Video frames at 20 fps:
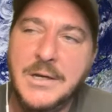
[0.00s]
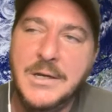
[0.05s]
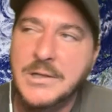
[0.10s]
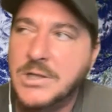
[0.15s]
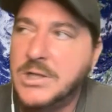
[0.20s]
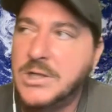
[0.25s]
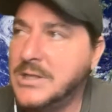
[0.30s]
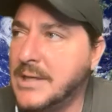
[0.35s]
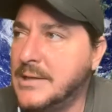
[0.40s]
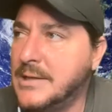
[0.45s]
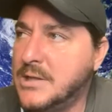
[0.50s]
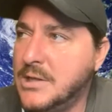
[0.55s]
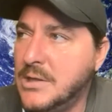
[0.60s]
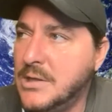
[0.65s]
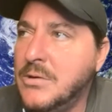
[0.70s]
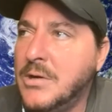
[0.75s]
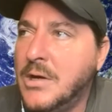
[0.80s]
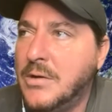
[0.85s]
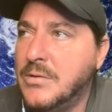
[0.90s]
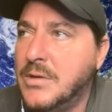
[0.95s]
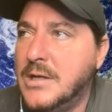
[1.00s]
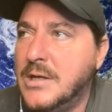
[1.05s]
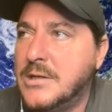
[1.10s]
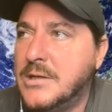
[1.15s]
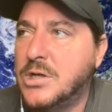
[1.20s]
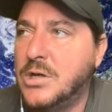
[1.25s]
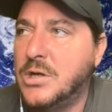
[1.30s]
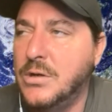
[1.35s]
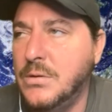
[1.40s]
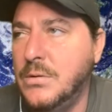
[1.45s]
She's like, do you know that
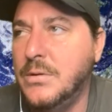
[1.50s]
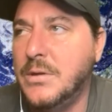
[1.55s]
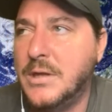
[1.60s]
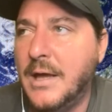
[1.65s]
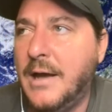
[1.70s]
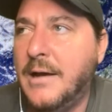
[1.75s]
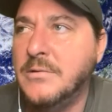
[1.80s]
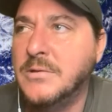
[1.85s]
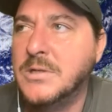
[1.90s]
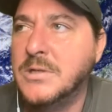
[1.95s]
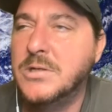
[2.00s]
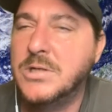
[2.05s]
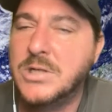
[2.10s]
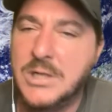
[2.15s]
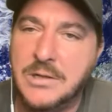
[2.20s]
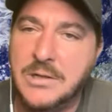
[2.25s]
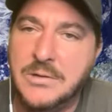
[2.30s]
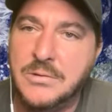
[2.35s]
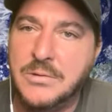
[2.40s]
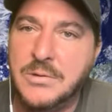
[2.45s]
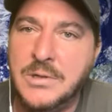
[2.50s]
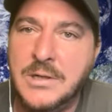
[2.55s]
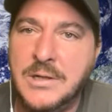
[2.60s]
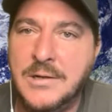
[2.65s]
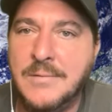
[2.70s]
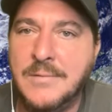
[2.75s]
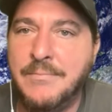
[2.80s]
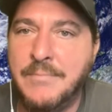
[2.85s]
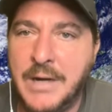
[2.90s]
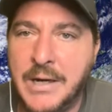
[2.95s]
2,000 children
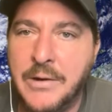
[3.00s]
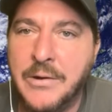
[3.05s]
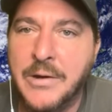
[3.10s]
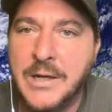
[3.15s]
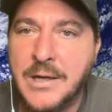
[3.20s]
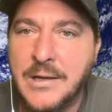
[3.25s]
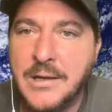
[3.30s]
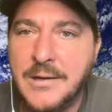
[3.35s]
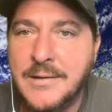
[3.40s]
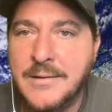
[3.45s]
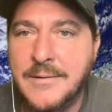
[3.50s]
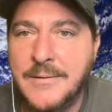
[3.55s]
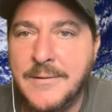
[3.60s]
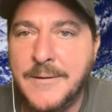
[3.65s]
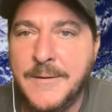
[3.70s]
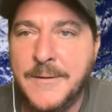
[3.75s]
in America